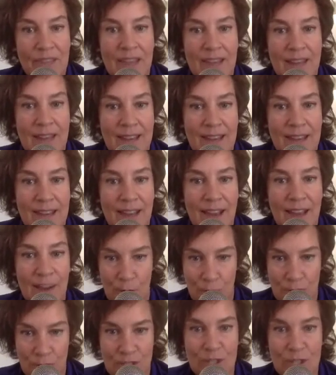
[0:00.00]
And
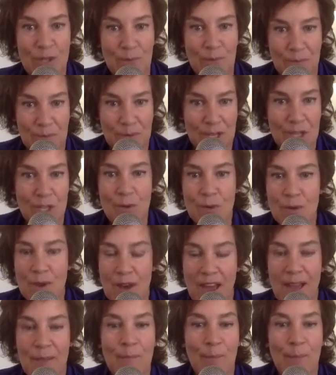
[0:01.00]
I heard you and
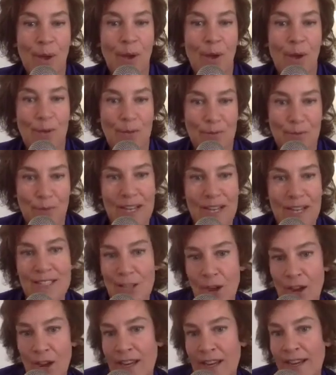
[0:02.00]
I both, right,
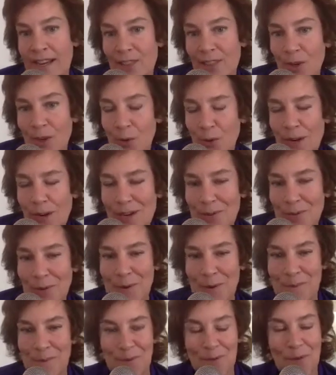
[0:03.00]
talking in the green
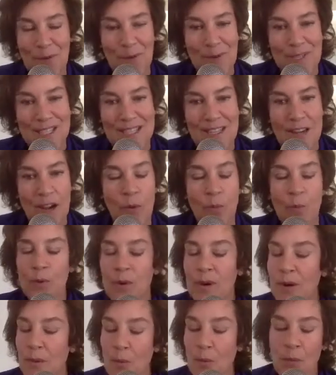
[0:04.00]
room before we started,
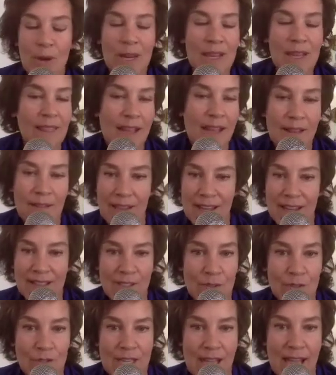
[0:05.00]
we love
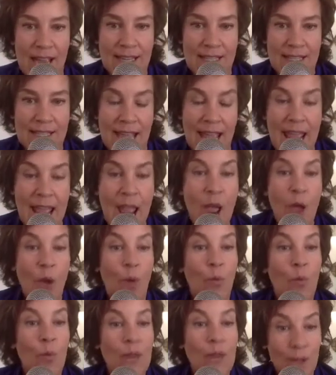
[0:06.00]
exercise.
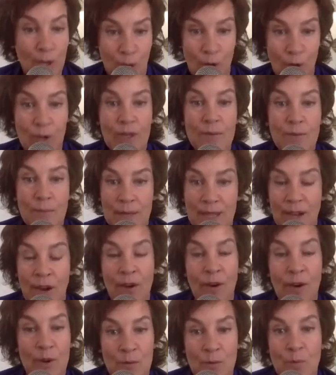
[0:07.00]
We could be
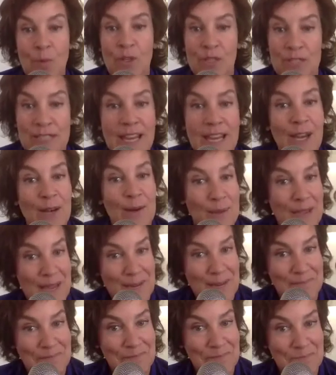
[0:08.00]
our own worst
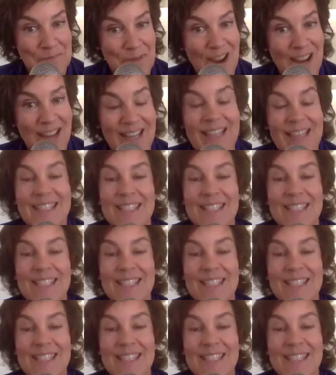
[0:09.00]
enemy, right?